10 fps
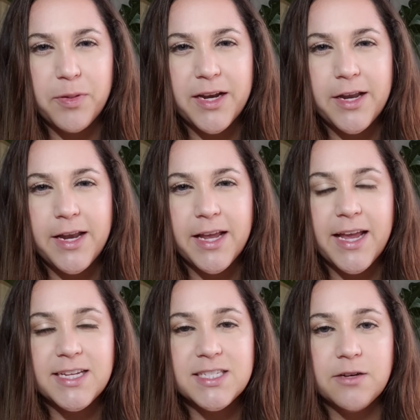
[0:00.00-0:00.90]
but in any
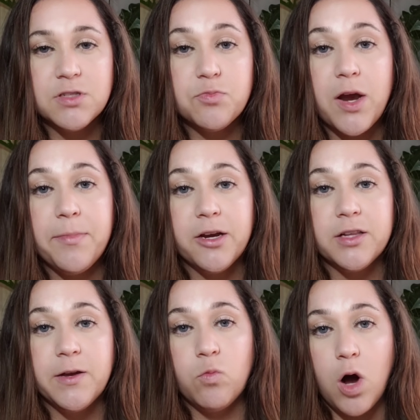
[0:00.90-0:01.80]
case, it was
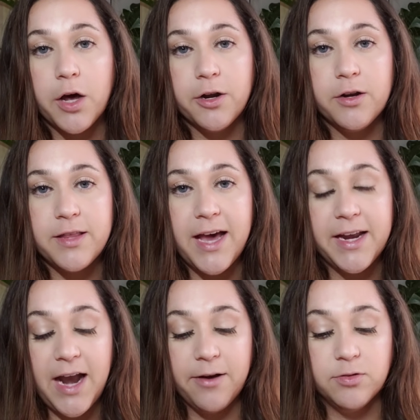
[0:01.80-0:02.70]
primarily water
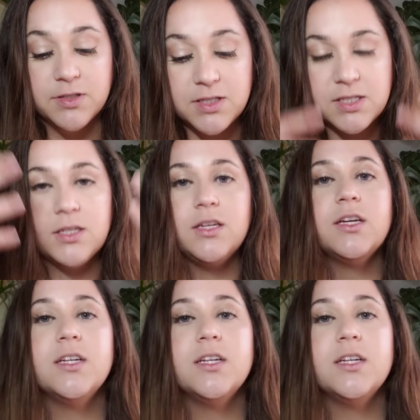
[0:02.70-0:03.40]
that I was